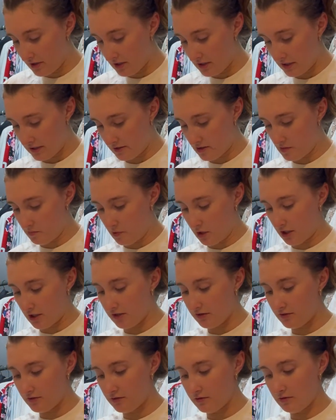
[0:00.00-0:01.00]
It's a
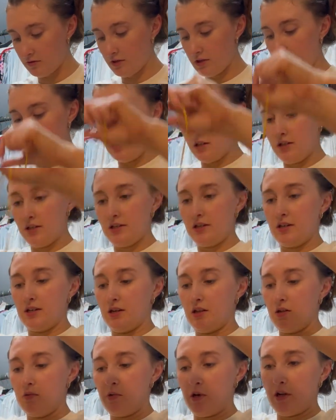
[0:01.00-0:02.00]
bodysuit, a
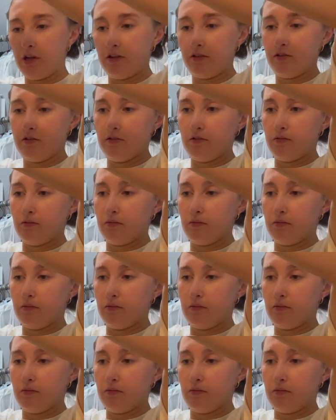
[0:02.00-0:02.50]
yellow bodysuit,